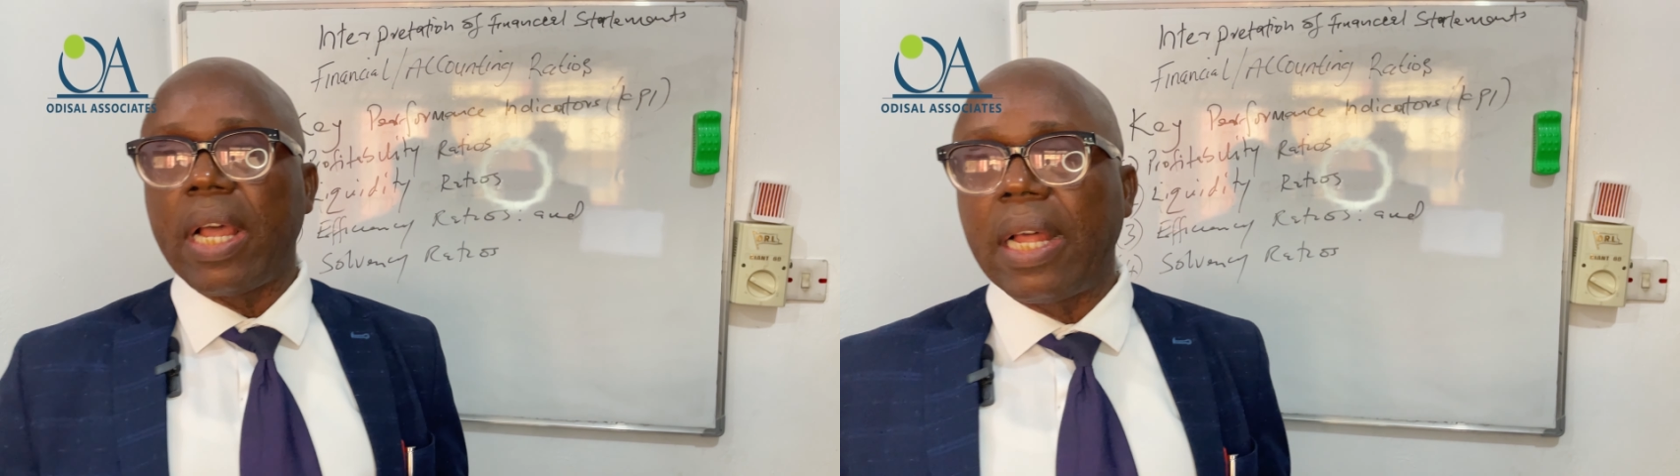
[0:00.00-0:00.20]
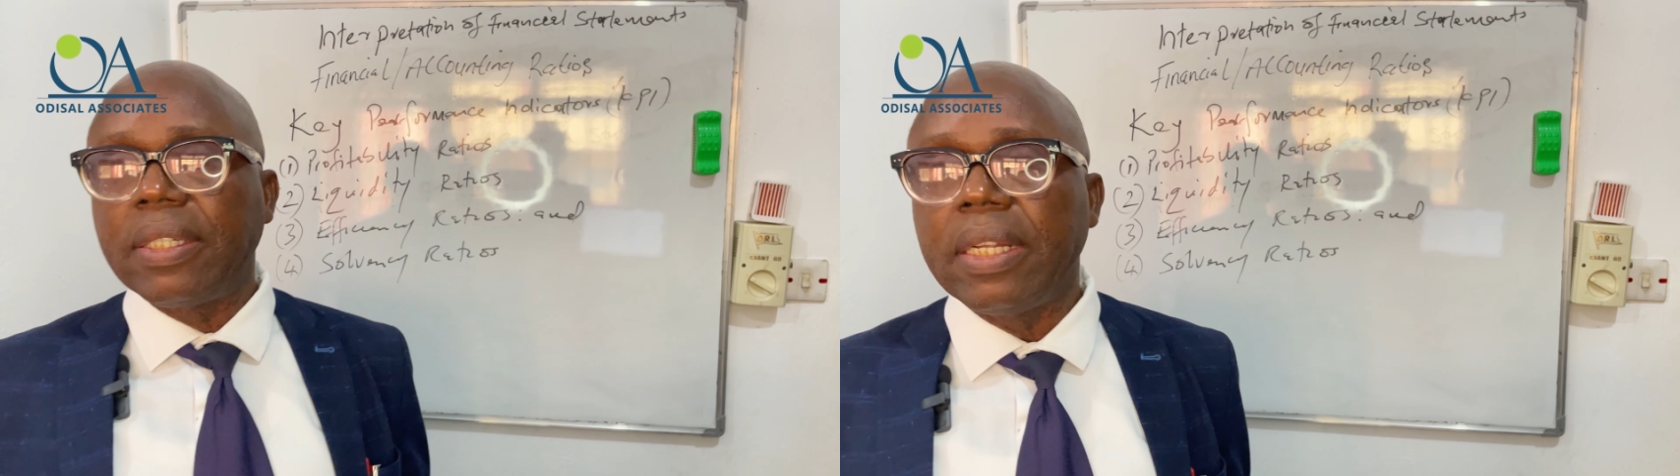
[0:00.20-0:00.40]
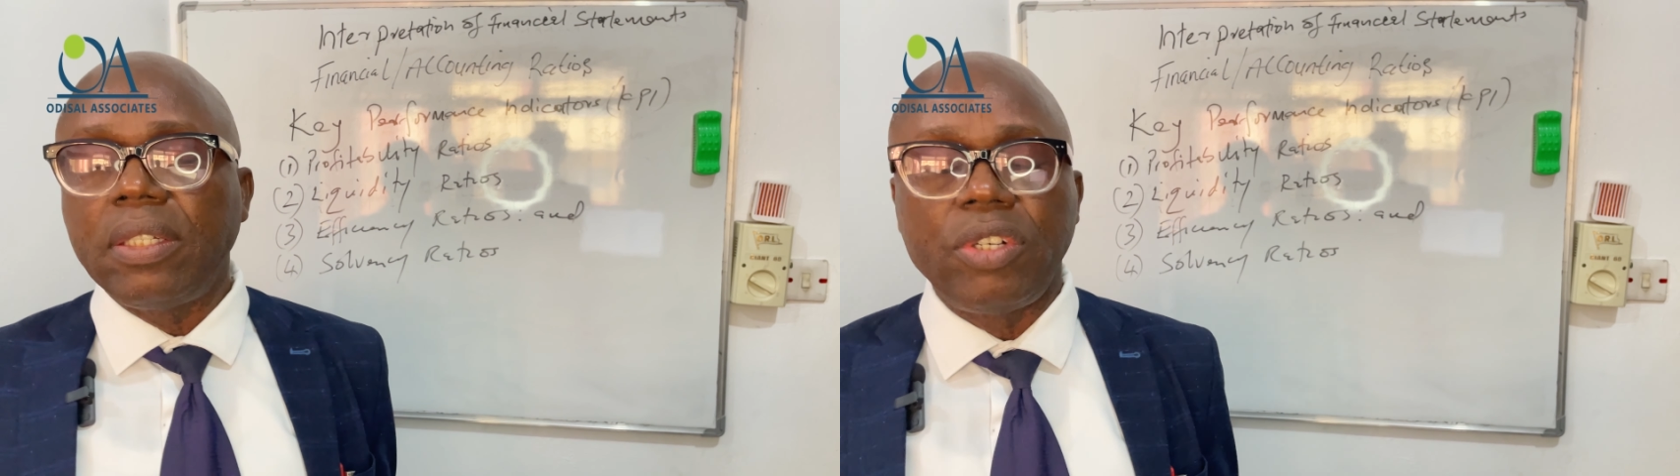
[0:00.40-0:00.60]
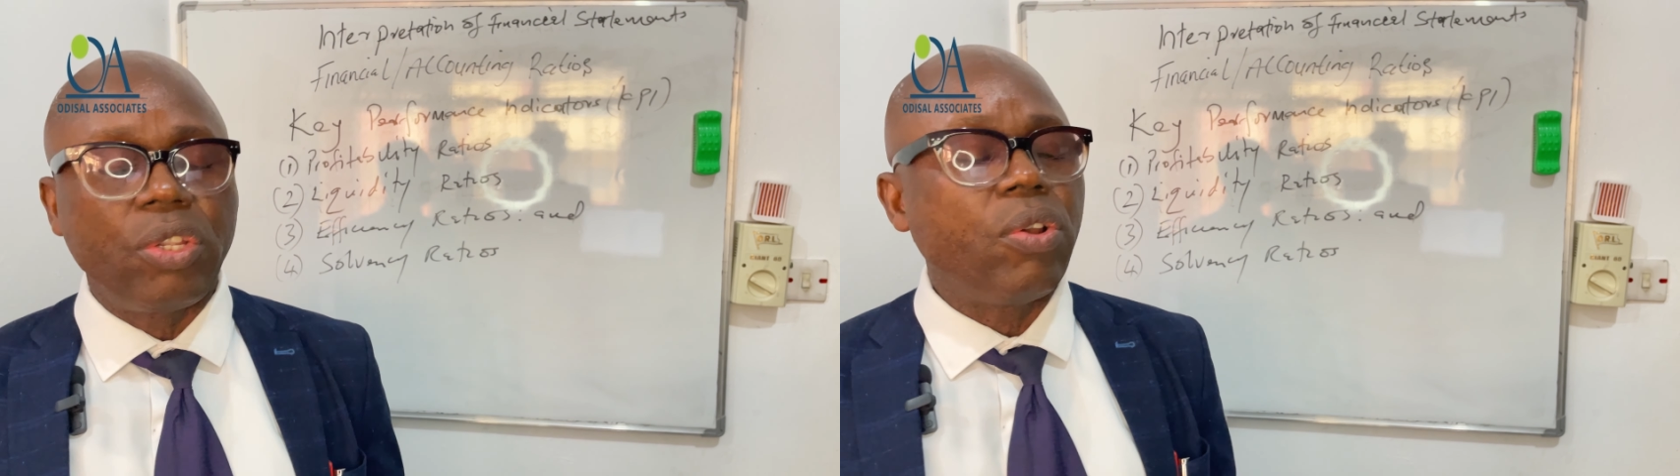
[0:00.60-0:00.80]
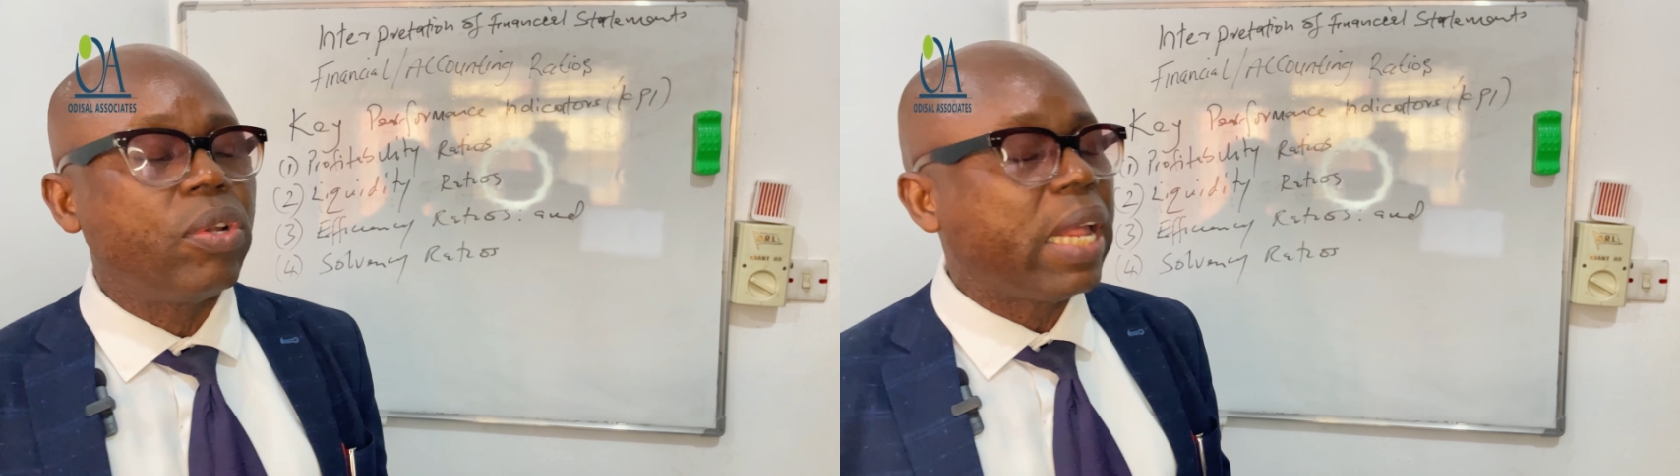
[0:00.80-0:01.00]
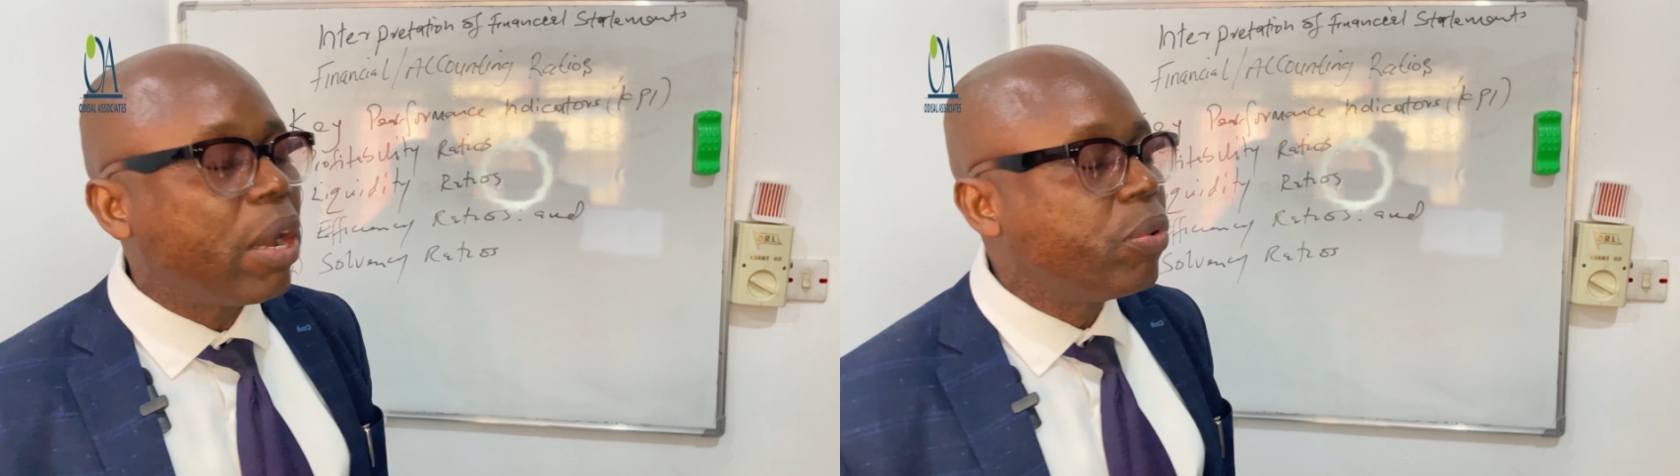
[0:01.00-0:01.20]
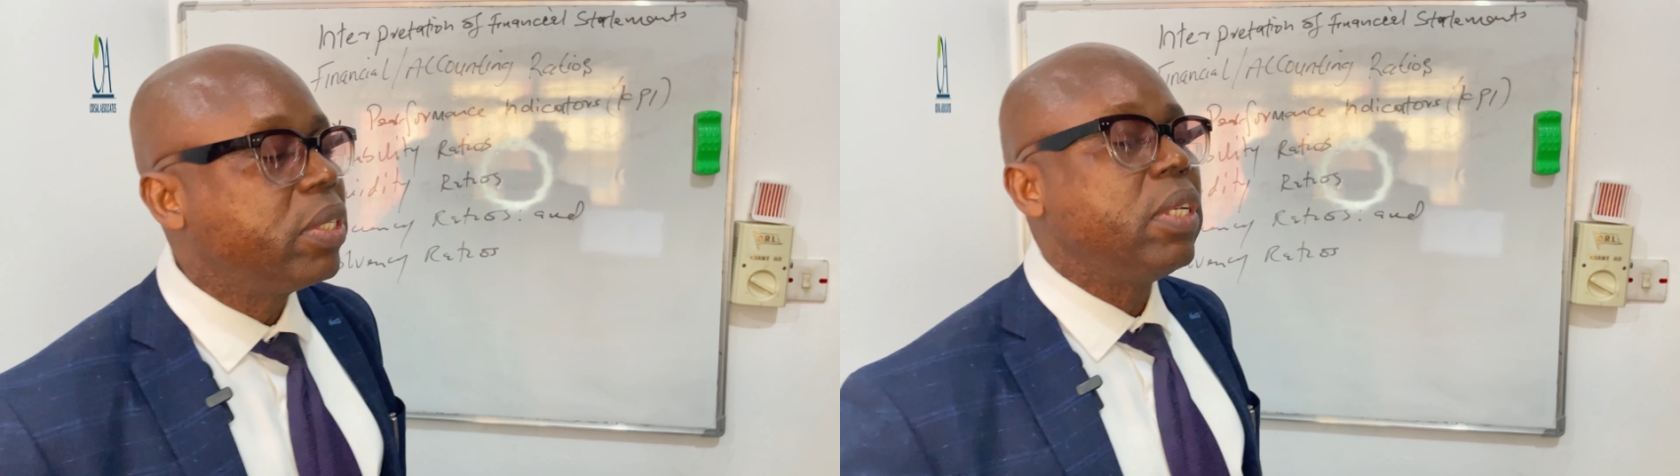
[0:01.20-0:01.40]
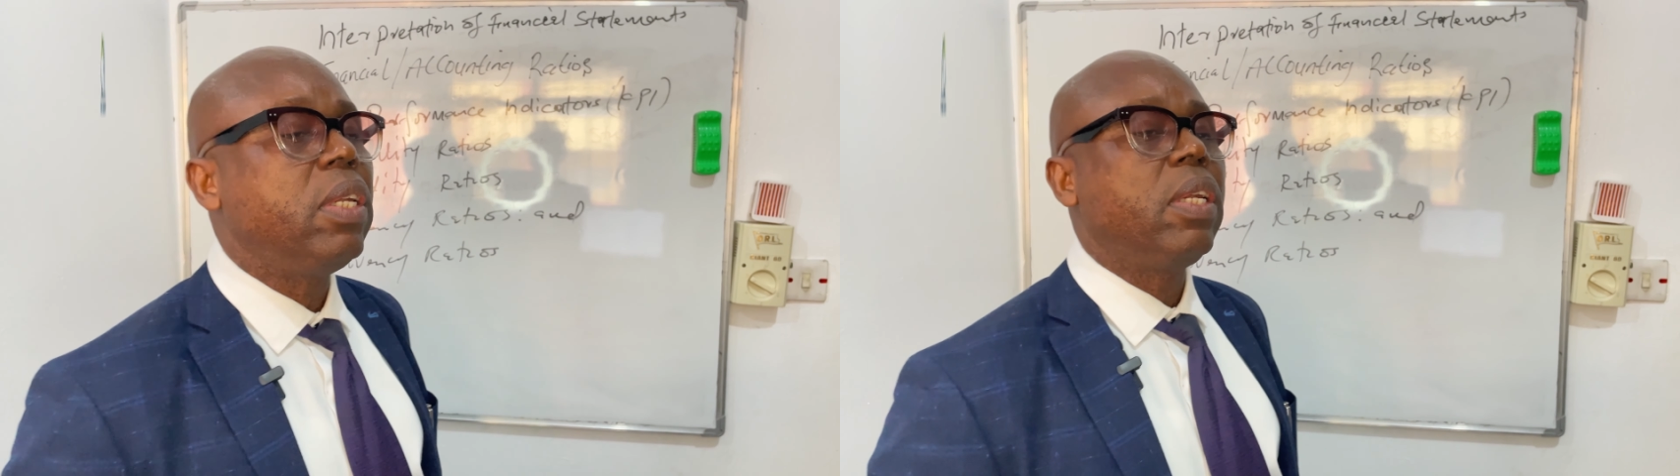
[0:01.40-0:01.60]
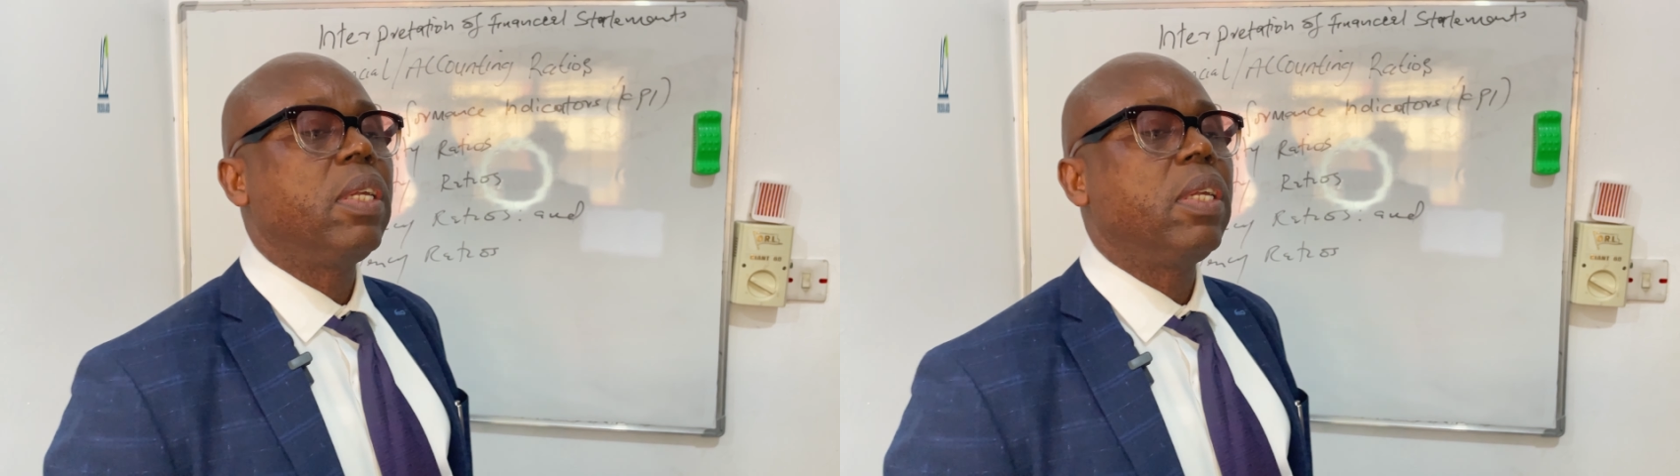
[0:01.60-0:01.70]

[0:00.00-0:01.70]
assets, return on equity,